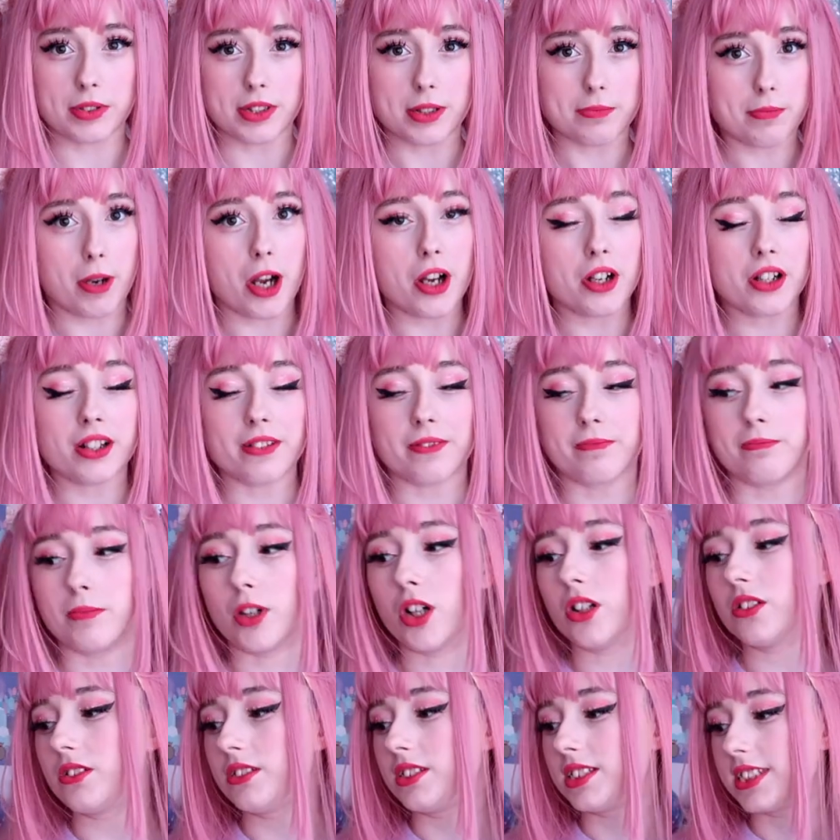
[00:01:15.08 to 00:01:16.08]
with the
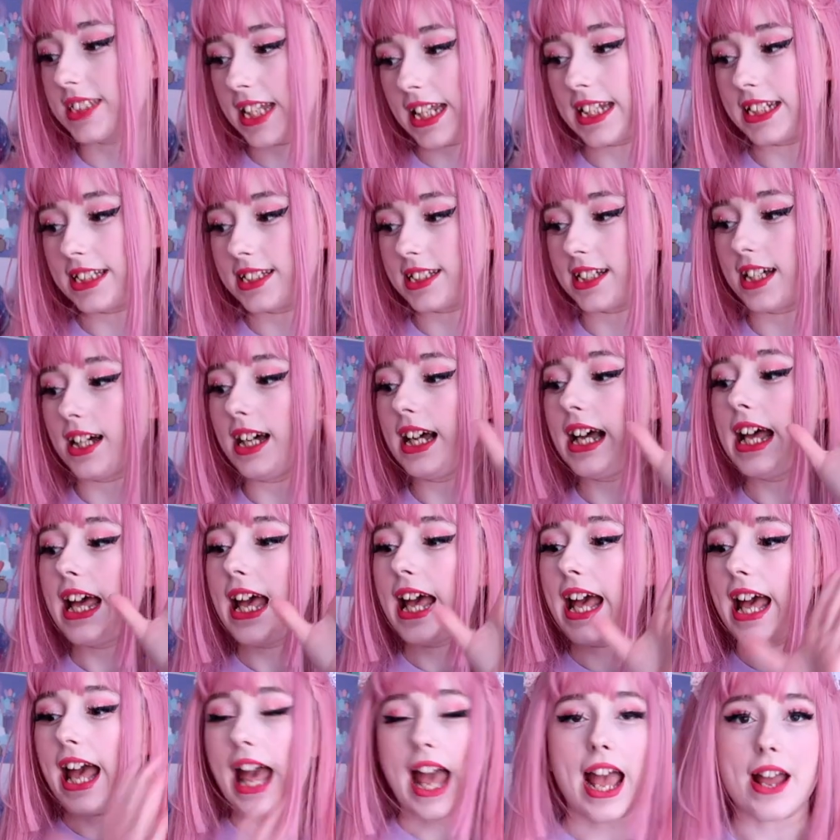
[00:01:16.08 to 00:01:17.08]
Pokemon Center
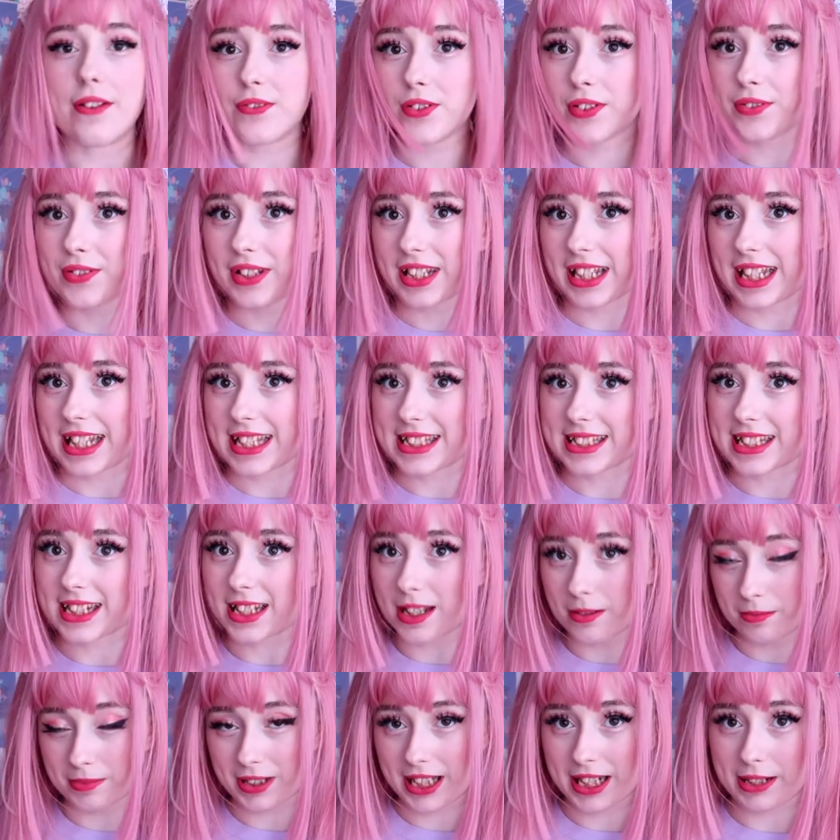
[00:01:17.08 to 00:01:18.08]
everything is a
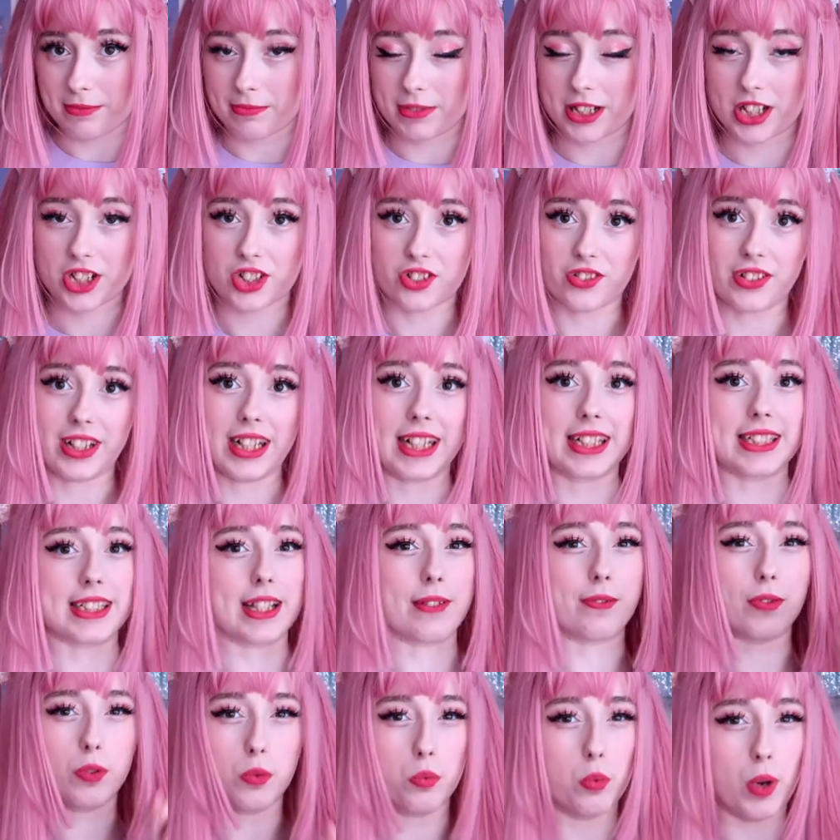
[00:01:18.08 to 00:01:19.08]
complete mystery
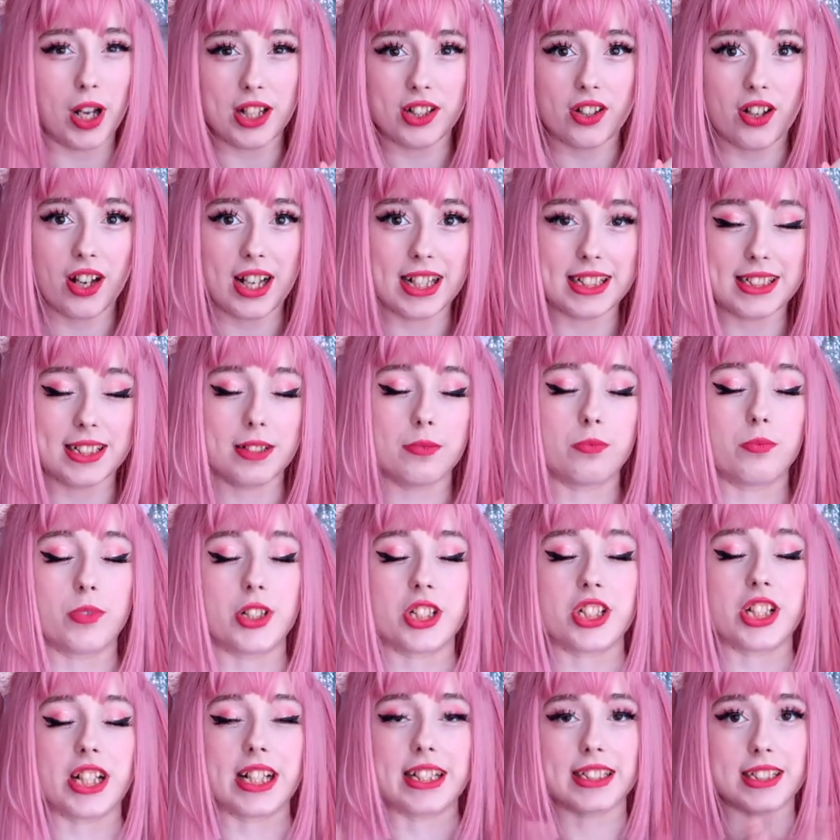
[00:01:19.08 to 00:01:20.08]
except for one item
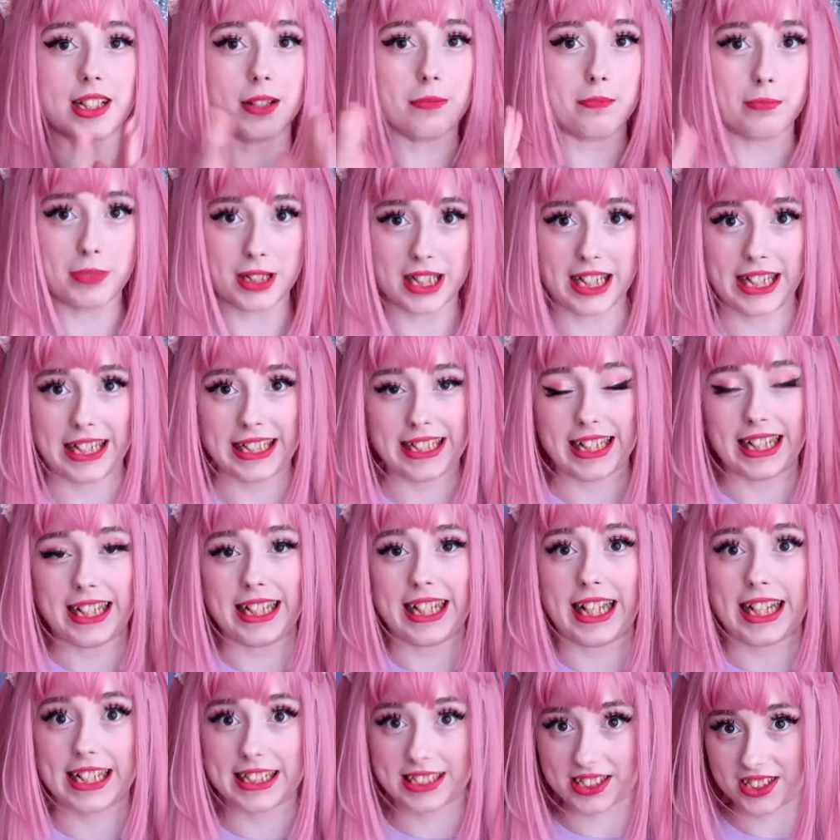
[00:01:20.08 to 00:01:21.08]
which is
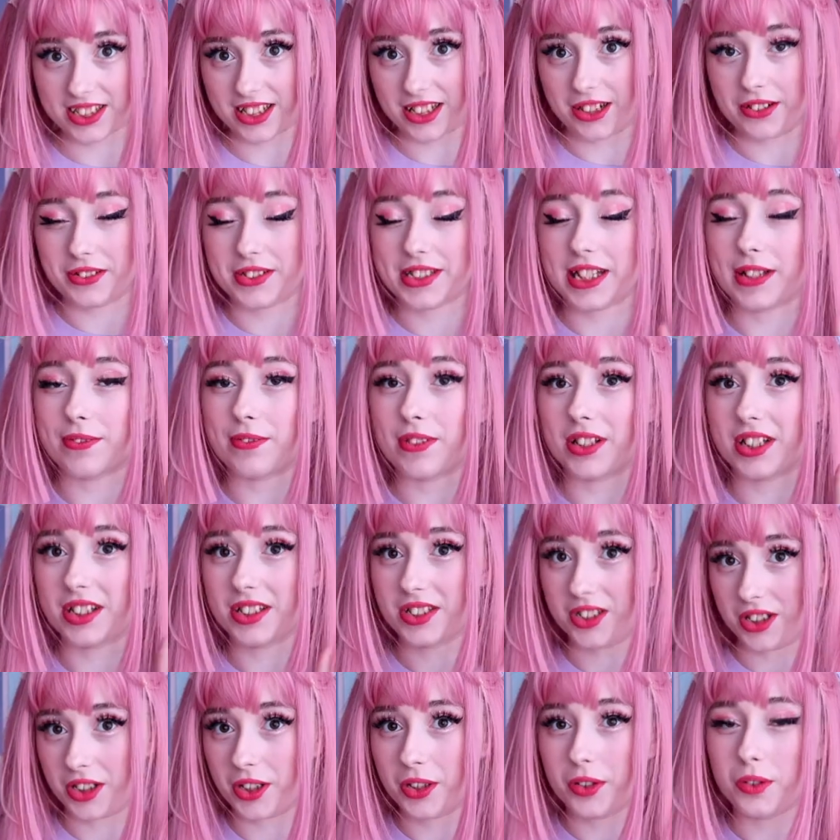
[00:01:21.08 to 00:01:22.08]
completely exclusive
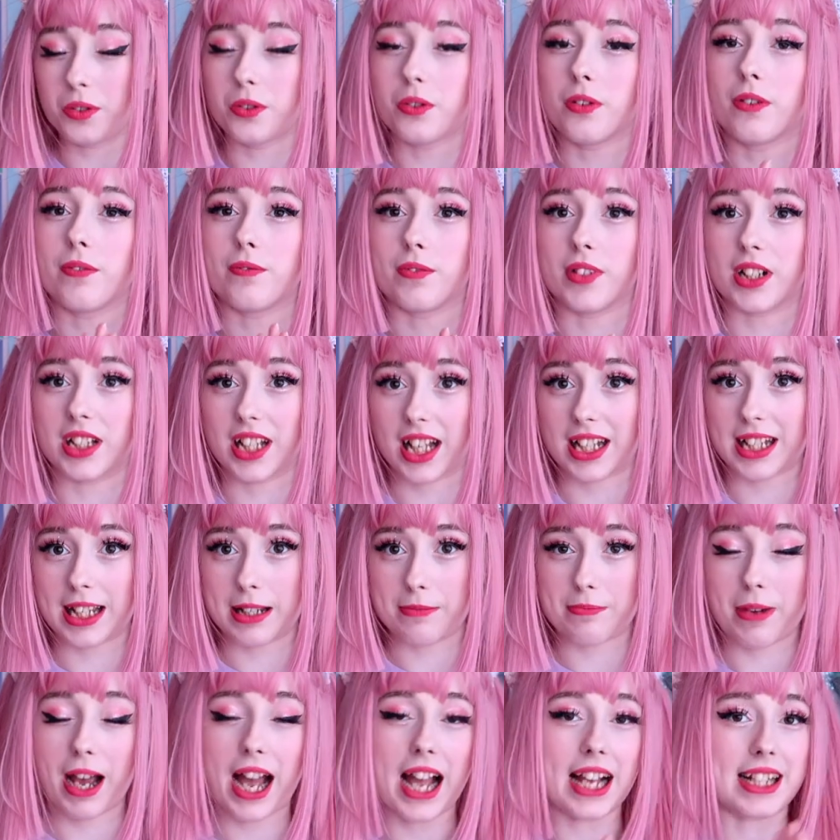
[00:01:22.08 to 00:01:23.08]
to the
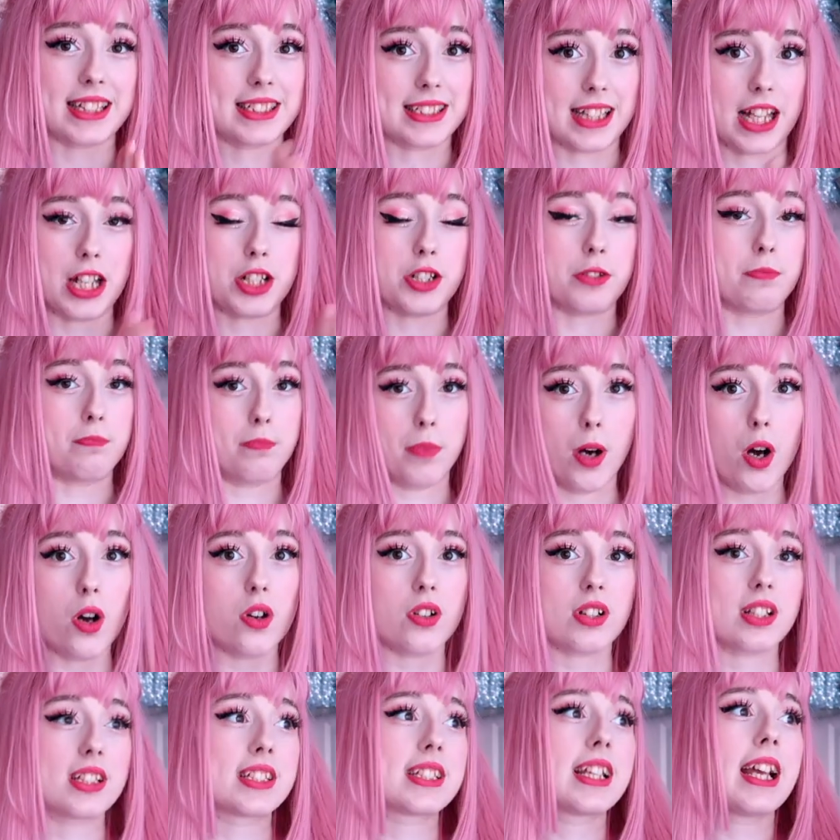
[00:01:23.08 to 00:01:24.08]
lucky bag slash
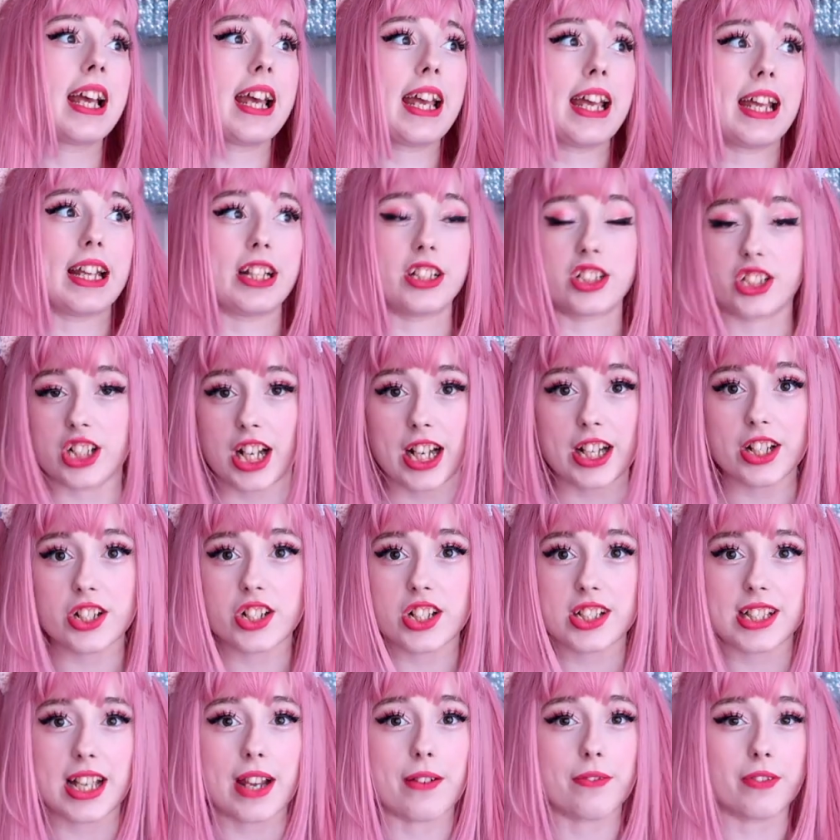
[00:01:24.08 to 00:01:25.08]
box. It
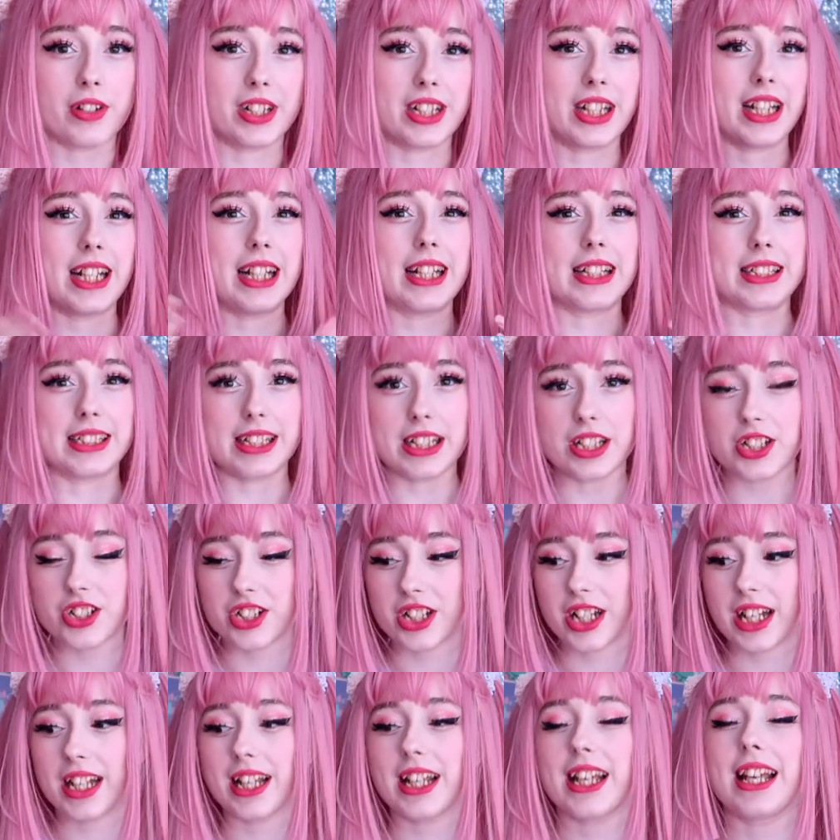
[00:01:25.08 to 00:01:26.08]
changes every year.
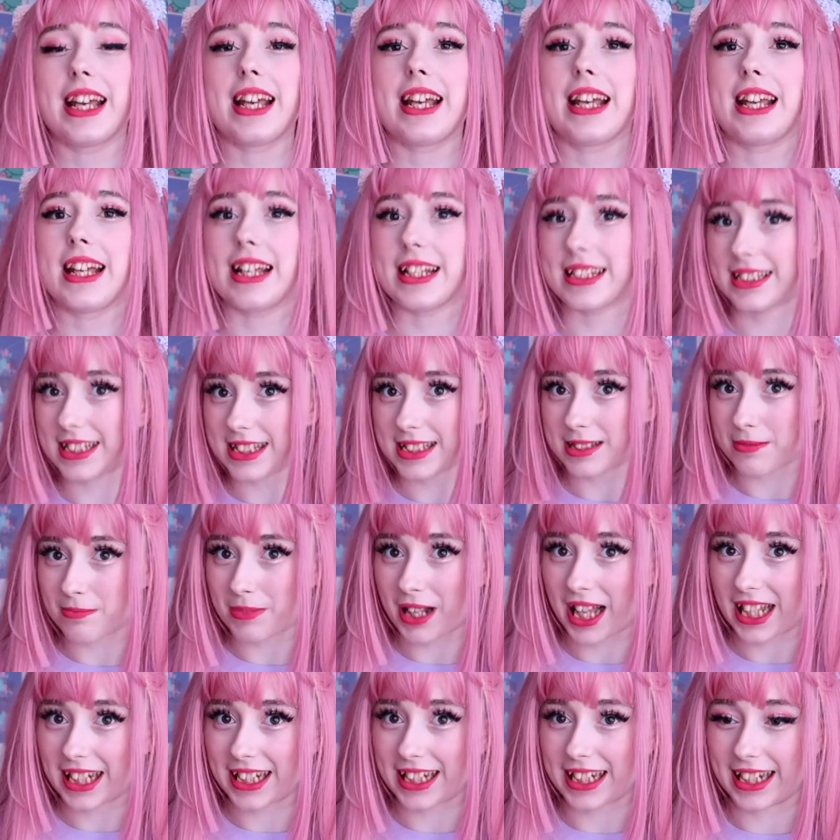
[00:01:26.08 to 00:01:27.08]
This year it is a
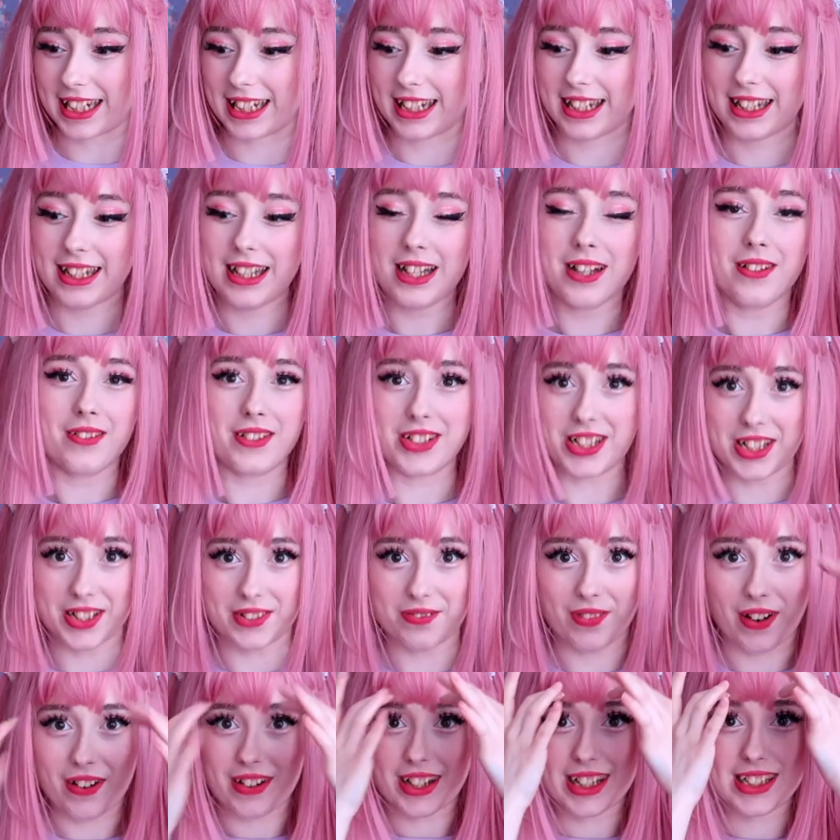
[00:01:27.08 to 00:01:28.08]
blanket, which
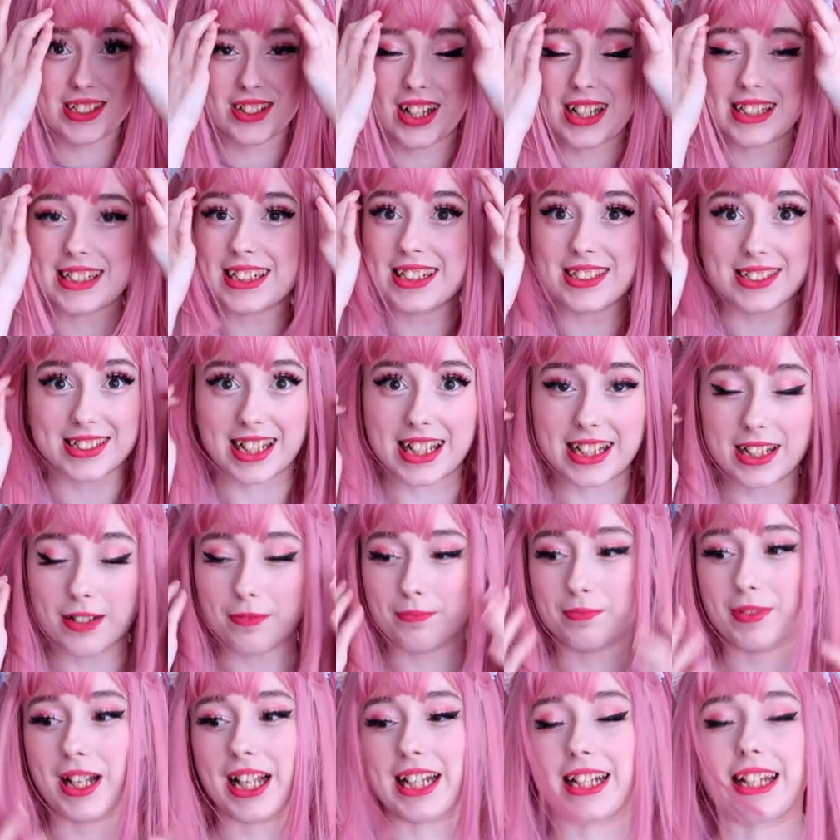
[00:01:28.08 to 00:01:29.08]
is very exciting because I
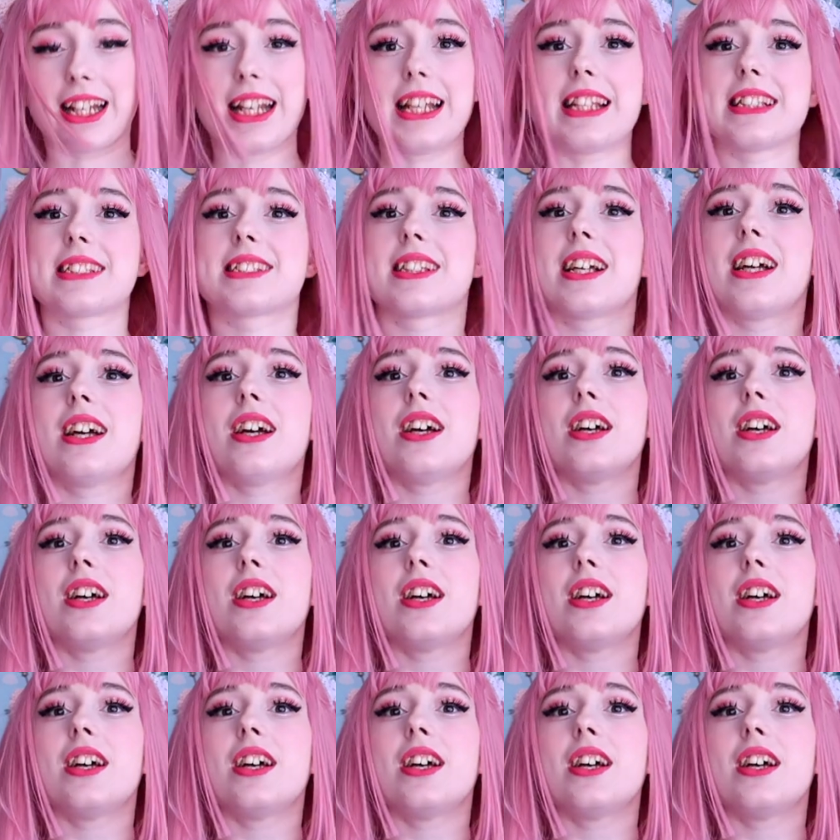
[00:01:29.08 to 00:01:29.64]
love blankets.